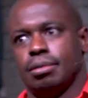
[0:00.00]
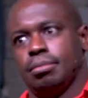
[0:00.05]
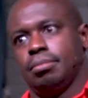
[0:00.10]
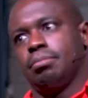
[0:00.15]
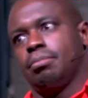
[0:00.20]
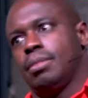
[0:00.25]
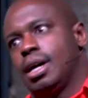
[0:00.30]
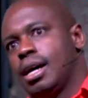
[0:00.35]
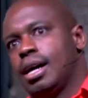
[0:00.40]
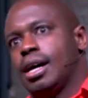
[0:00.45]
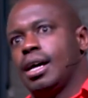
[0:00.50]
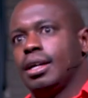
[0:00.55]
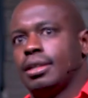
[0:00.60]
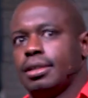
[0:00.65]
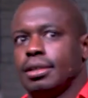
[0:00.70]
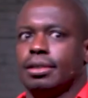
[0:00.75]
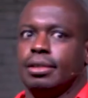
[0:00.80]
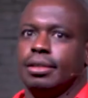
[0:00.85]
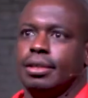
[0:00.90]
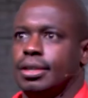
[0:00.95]

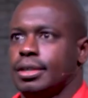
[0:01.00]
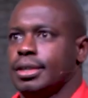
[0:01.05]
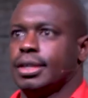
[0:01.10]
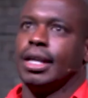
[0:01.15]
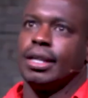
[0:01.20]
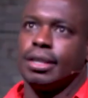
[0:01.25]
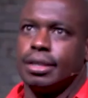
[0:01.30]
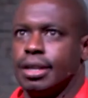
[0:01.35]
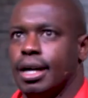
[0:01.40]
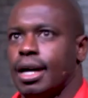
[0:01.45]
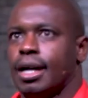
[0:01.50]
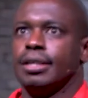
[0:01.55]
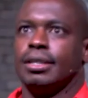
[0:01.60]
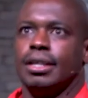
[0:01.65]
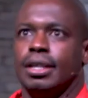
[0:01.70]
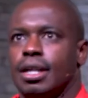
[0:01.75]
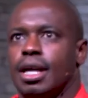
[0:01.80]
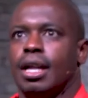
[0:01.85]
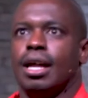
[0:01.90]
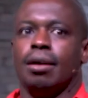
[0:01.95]
but this
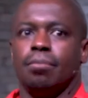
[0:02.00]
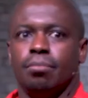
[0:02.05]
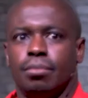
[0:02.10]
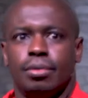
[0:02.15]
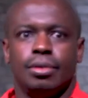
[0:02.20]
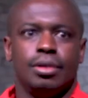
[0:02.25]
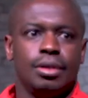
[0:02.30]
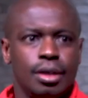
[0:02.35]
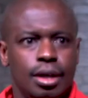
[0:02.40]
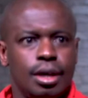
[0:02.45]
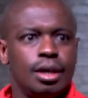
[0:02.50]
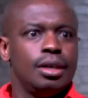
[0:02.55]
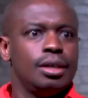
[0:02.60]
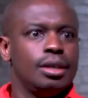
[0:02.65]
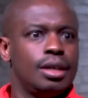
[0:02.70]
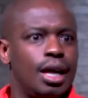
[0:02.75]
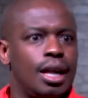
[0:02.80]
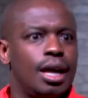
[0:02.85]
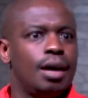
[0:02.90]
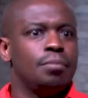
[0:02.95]
anxiety that
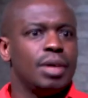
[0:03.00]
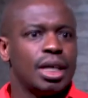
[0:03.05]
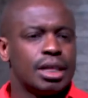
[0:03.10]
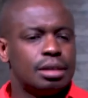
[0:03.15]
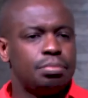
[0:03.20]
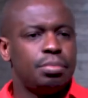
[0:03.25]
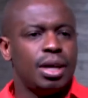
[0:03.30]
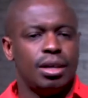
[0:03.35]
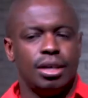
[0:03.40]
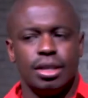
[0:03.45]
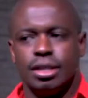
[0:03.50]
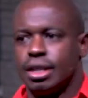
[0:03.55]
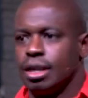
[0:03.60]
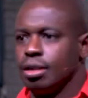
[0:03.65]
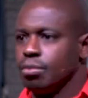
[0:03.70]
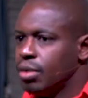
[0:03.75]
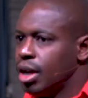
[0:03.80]
I'm experiencing,